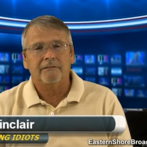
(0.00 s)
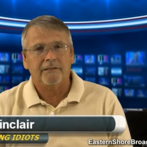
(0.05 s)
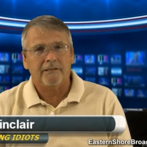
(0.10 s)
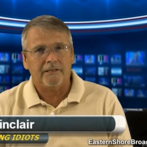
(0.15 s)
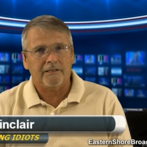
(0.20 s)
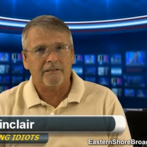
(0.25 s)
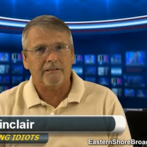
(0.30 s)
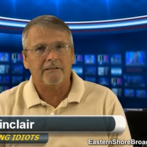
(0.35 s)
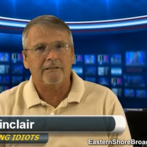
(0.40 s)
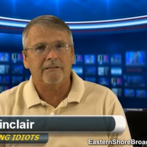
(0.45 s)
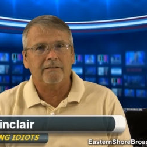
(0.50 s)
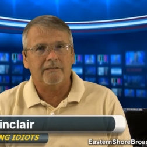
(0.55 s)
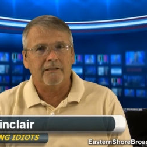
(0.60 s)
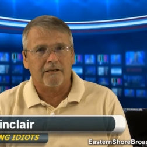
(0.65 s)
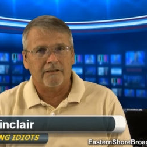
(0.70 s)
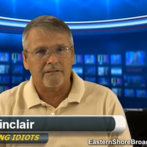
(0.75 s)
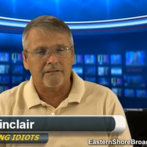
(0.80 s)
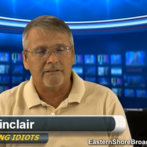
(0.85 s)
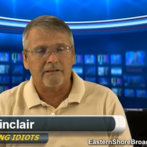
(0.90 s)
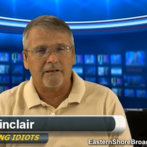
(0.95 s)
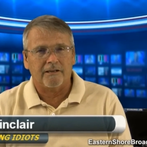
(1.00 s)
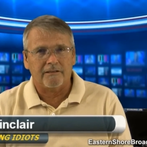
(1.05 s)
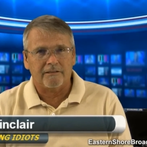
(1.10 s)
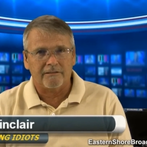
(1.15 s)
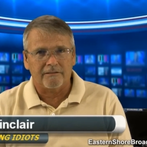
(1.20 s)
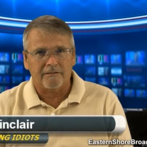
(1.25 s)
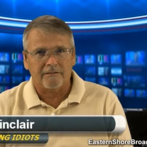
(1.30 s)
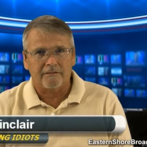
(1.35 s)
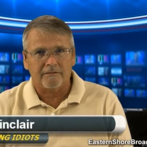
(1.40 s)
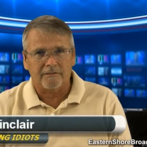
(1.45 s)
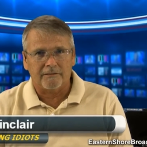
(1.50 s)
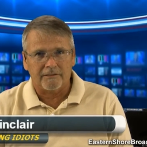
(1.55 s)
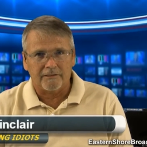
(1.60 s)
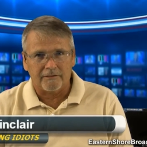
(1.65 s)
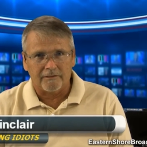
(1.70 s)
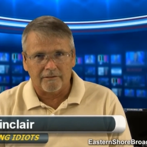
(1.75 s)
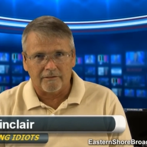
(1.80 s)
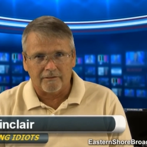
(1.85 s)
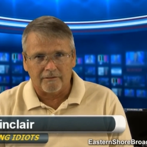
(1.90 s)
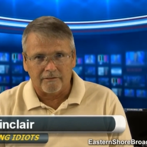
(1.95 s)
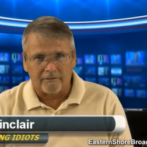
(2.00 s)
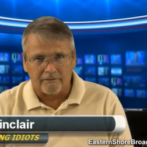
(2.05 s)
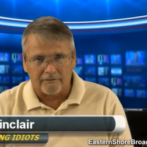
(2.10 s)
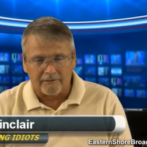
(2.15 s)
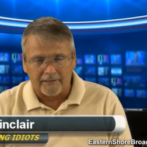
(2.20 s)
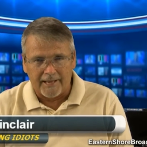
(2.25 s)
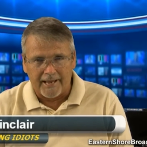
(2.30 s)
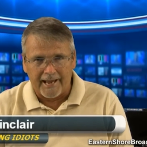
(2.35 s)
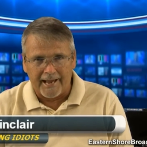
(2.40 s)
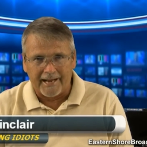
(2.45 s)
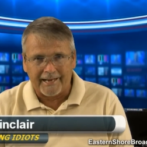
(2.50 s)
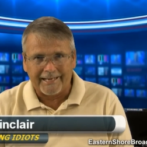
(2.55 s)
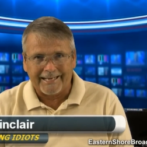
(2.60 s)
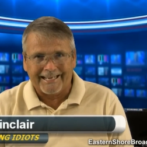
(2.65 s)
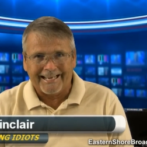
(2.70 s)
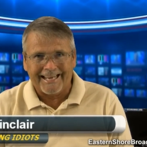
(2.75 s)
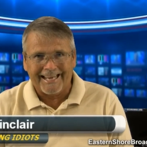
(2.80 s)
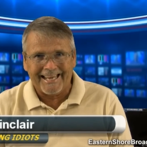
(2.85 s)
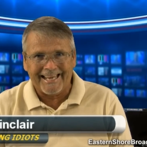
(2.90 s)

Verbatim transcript: it does not lack.